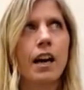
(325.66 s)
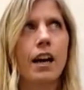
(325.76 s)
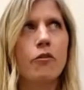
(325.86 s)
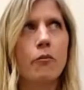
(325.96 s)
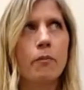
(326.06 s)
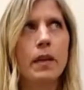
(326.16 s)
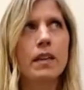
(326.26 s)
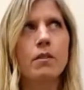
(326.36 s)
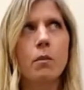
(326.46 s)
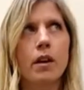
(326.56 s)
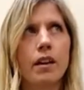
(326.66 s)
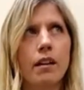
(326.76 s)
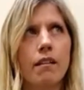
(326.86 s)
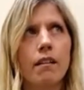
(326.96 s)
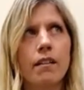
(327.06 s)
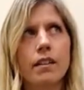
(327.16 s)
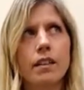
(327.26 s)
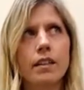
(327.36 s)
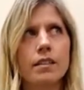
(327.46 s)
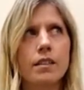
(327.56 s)
I've been working on
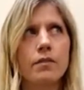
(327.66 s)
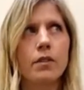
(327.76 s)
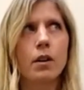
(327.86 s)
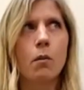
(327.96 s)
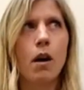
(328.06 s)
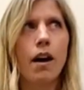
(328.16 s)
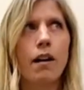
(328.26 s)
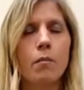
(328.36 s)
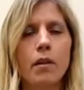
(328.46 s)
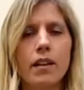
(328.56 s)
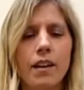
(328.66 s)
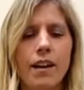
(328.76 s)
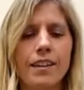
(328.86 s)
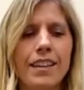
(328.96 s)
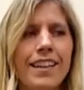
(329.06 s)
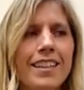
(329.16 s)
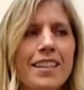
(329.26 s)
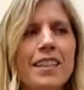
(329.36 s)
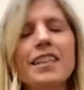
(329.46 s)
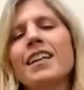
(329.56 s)
this for a while, but I
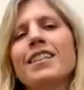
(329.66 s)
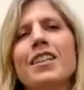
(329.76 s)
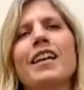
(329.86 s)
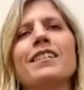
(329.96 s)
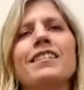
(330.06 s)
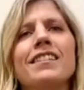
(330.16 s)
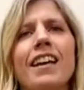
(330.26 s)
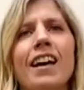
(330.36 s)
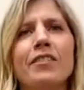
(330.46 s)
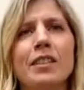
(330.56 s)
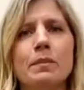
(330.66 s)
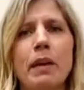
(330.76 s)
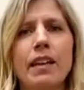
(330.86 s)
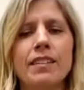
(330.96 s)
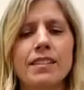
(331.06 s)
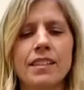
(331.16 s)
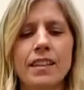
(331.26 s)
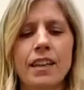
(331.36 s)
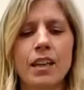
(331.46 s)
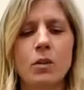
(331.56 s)
needed a chance to have a space
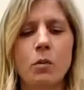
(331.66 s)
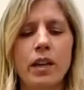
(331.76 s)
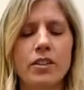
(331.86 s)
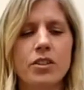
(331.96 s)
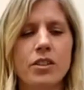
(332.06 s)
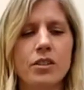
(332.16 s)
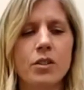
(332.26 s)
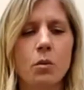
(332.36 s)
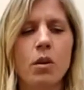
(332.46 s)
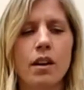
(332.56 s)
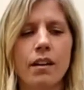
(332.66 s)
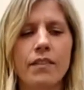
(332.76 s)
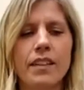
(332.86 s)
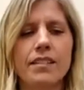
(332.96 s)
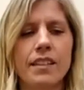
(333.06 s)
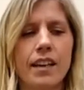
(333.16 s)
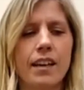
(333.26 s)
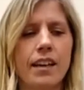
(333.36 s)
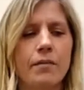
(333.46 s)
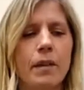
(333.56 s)
in which to work on this,
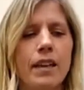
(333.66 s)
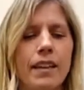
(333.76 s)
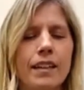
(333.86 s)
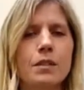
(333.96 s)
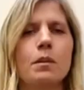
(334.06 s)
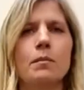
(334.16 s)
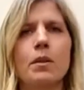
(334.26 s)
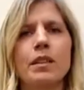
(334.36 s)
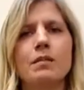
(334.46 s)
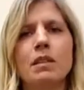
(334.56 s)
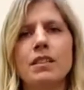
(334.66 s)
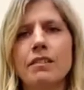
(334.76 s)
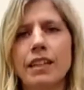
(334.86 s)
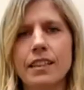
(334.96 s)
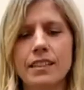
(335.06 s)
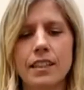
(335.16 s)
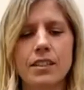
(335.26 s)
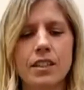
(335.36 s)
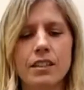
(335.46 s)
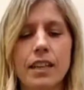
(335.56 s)
um, and that's what I'm going to be doing at the
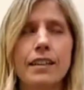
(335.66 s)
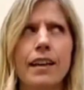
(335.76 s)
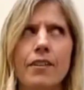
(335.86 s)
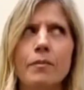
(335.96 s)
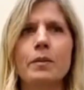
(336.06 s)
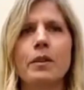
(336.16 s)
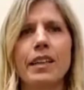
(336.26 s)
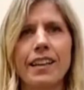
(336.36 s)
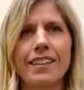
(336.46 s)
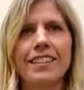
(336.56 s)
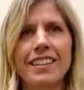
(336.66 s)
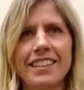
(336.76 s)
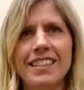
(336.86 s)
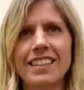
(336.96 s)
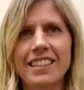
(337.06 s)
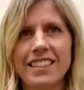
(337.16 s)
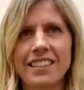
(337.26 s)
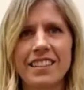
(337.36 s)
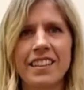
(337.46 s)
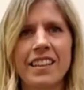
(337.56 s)
center and have been working on in the center.
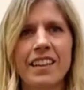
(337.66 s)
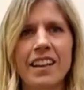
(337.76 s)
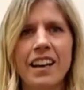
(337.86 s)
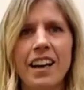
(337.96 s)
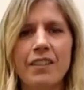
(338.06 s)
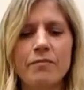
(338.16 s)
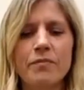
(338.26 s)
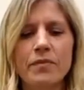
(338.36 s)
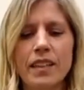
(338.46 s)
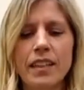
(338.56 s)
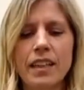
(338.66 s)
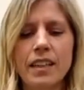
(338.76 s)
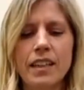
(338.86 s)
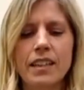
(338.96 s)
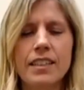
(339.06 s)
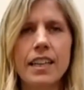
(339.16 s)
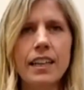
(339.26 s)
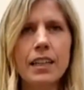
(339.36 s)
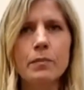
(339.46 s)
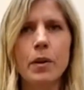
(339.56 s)
Um, the
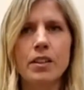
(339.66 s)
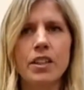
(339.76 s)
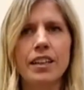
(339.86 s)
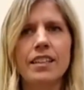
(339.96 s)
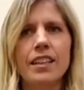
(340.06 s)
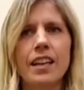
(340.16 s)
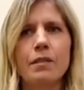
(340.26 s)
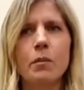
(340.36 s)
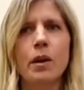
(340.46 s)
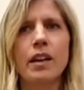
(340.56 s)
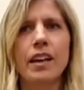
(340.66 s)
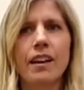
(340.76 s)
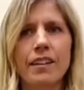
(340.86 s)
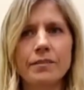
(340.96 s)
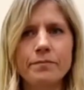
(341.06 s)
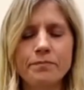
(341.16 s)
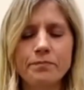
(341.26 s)
second project that I'm working on